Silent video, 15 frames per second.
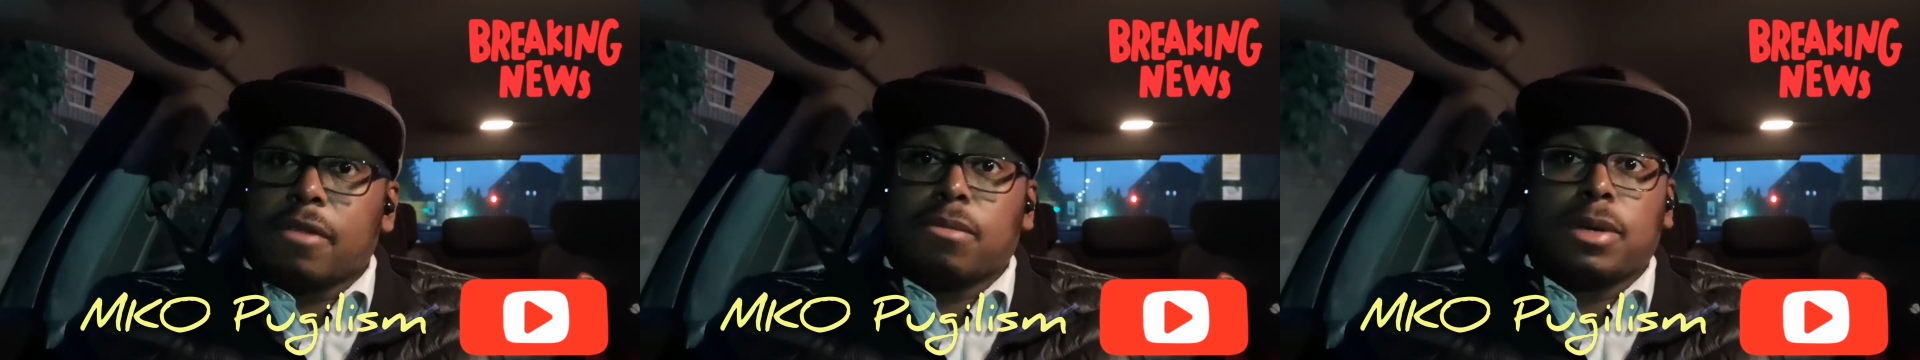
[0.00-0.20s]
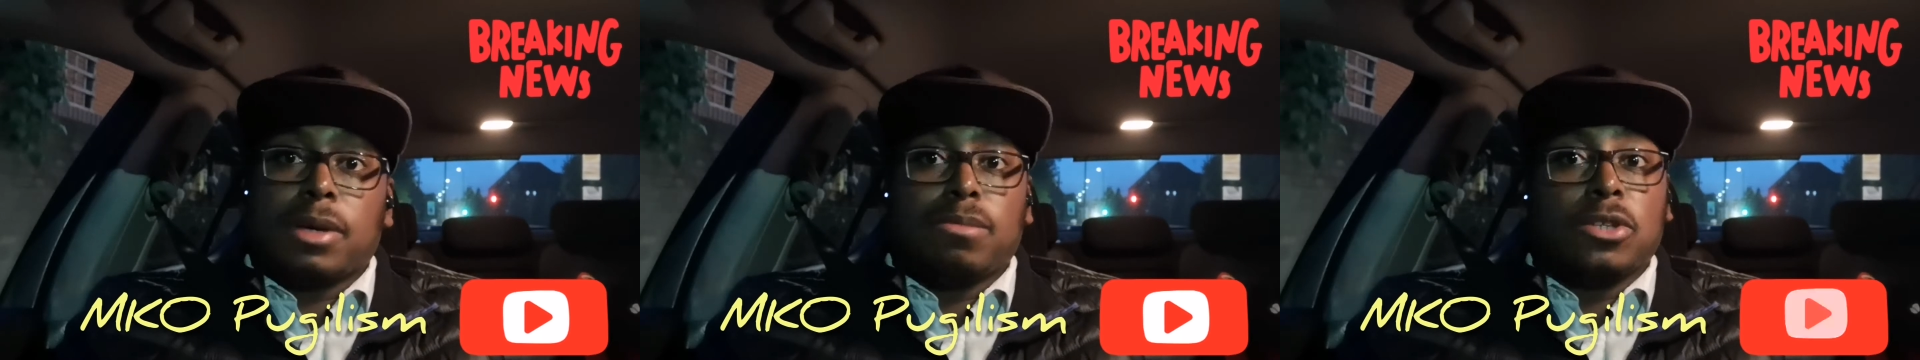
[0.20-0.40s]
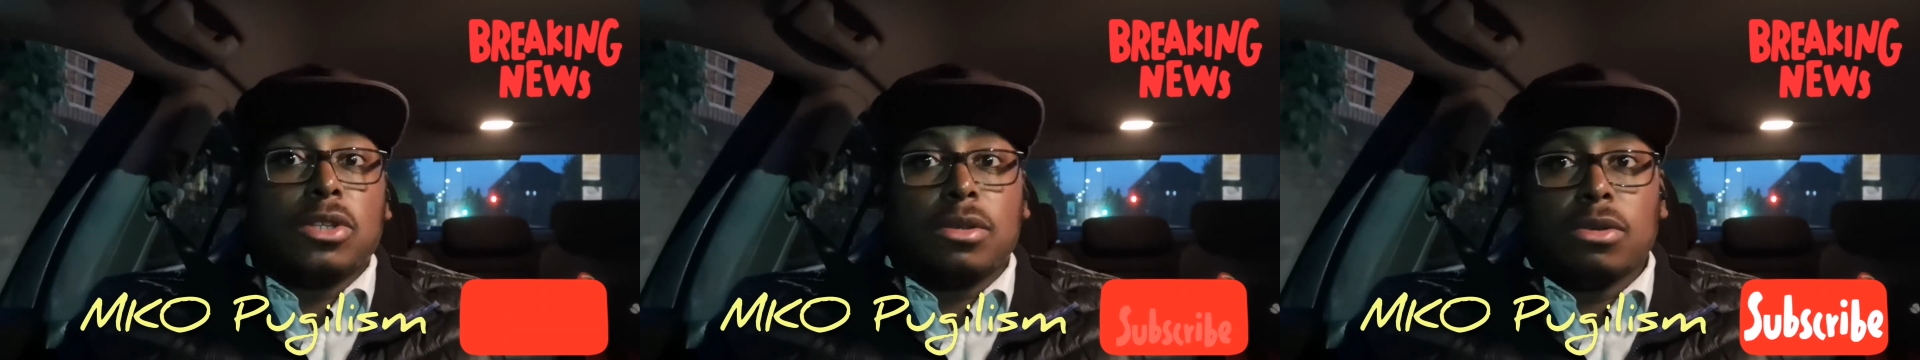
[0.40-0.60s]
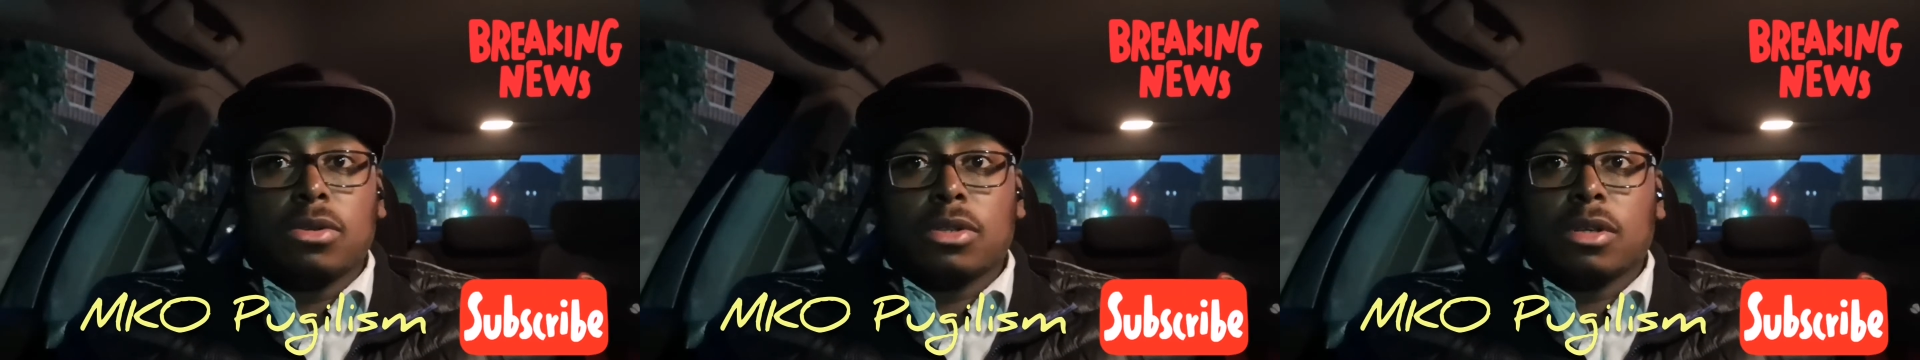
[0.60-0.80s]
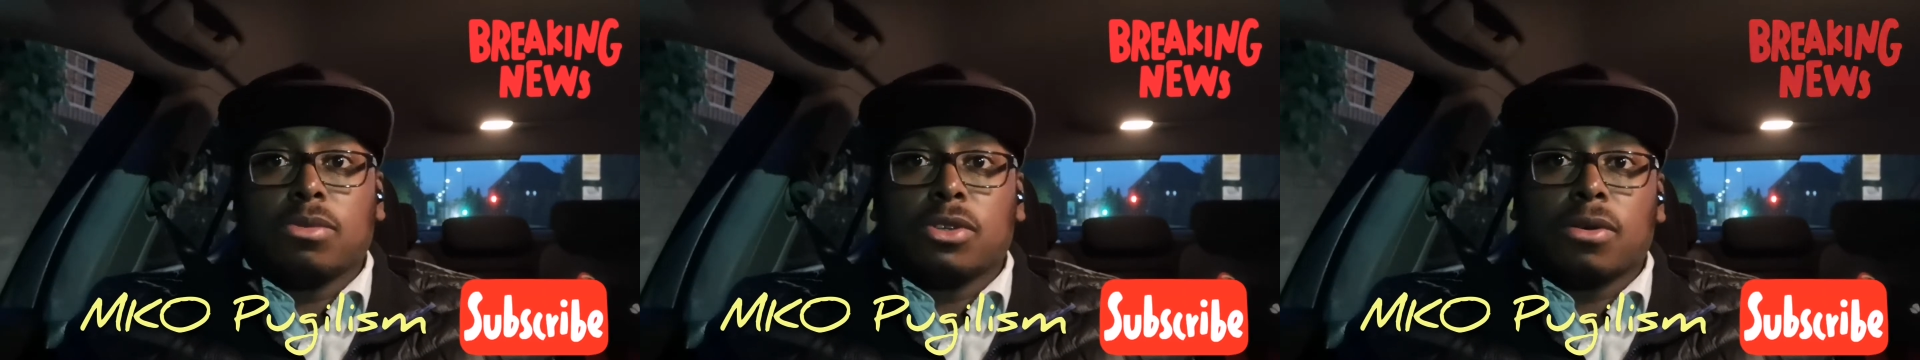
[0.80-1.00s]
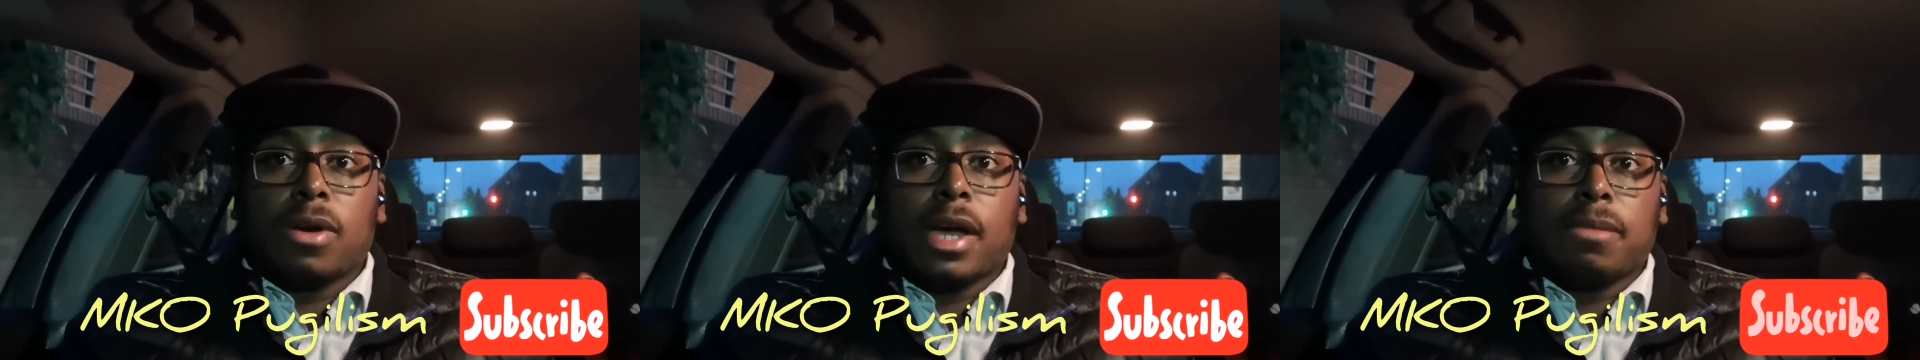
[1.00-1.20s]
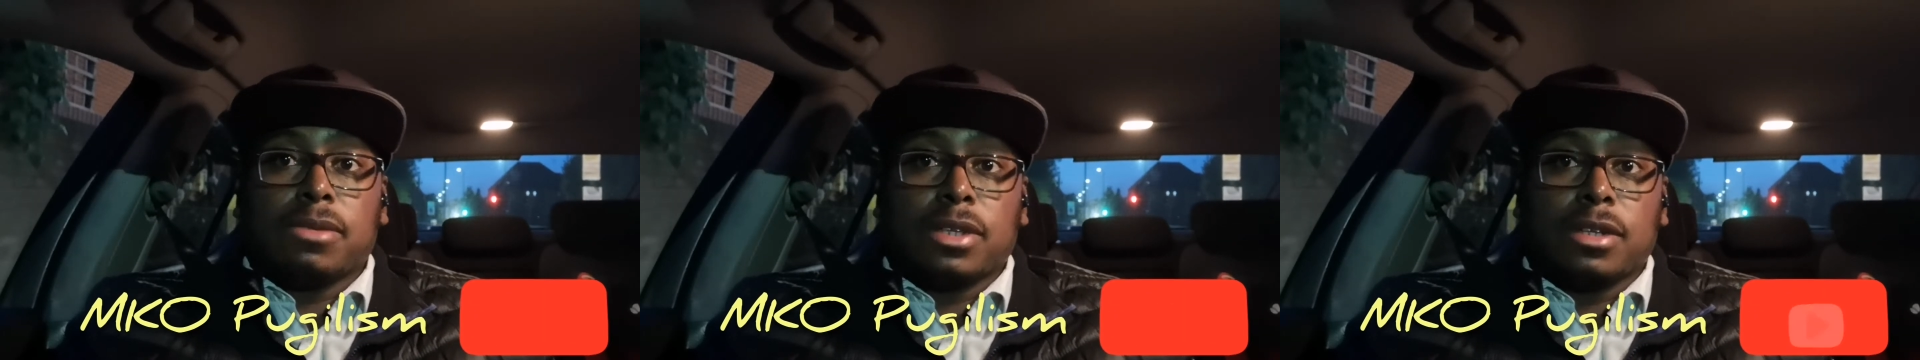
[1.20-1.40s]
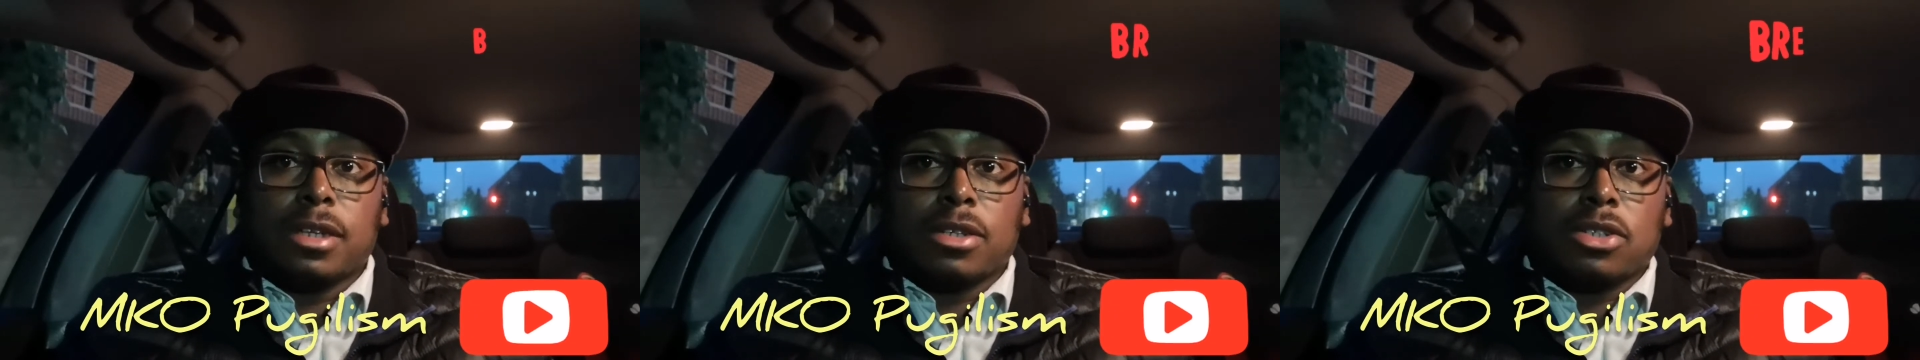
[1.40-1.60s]
remember to subscribe
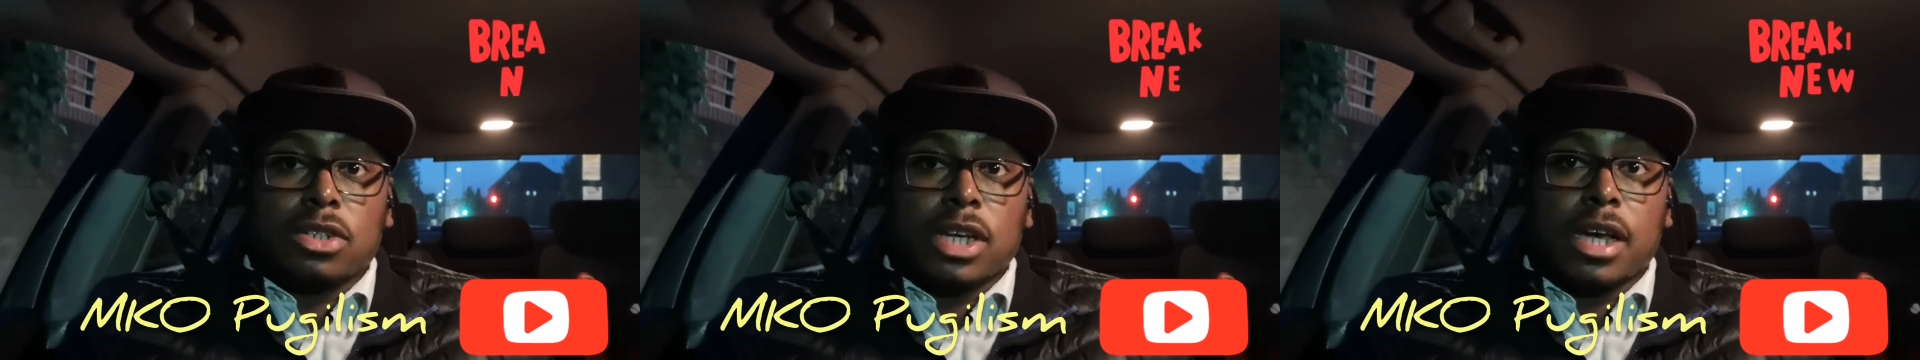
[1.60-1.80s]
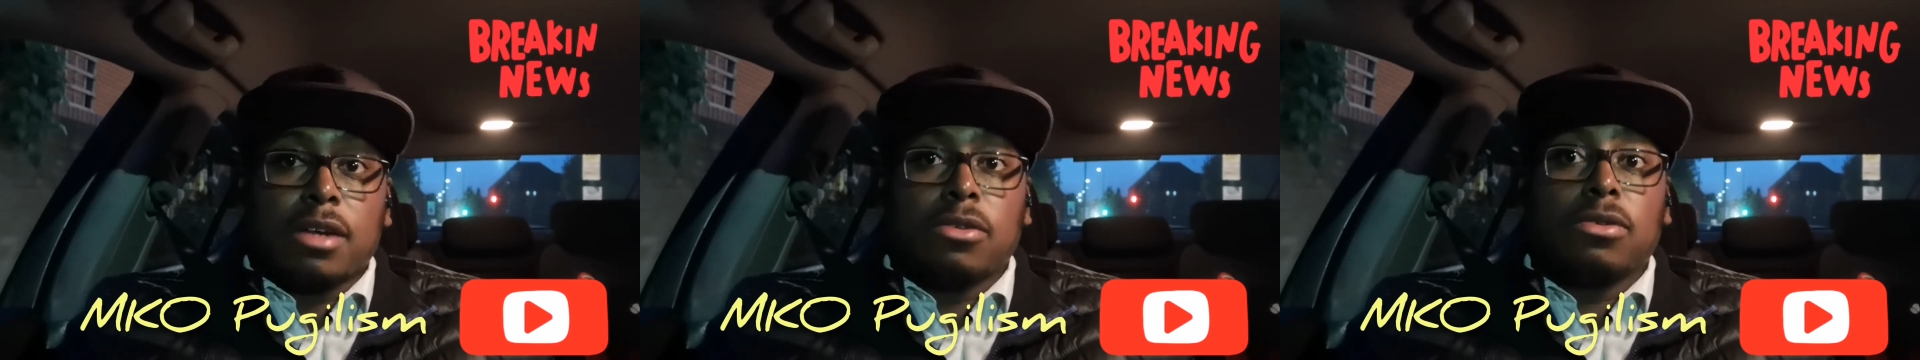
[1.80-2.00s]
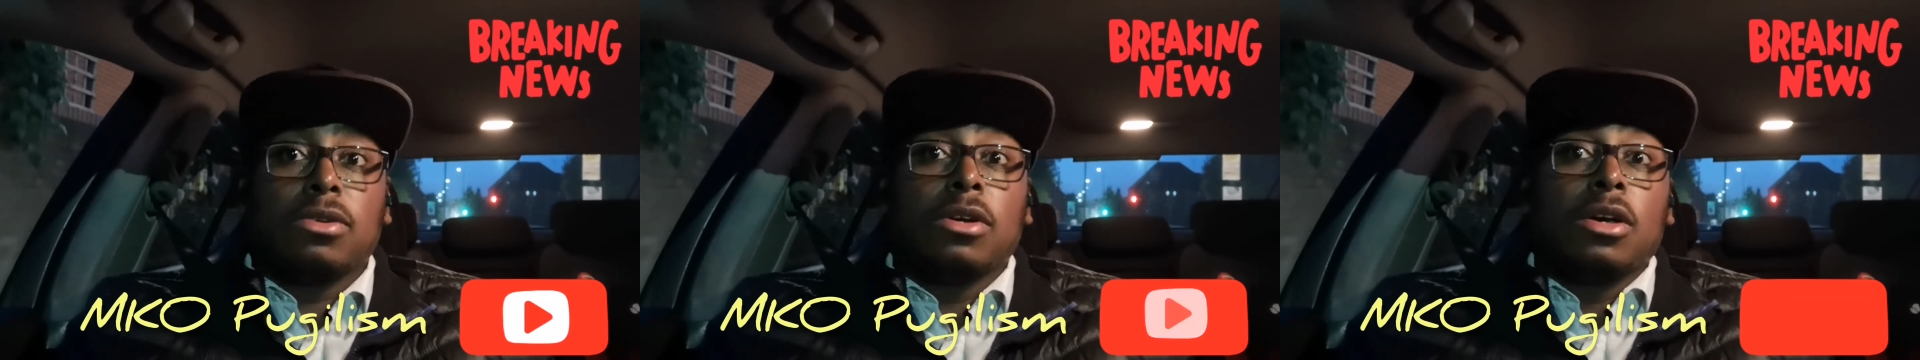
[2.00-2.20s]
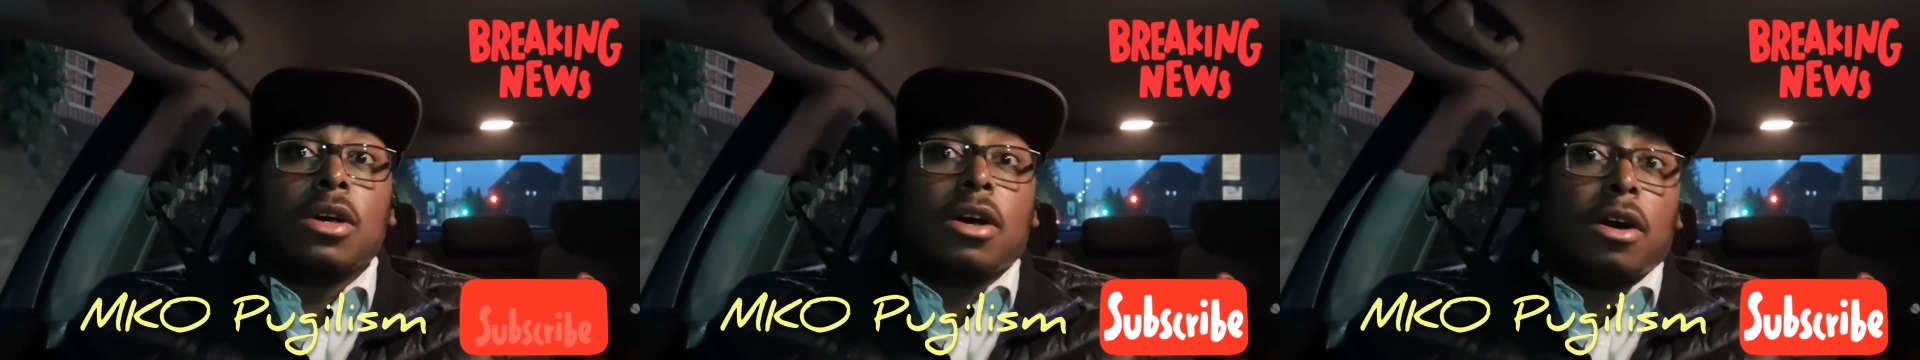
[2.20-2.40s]
to this channel.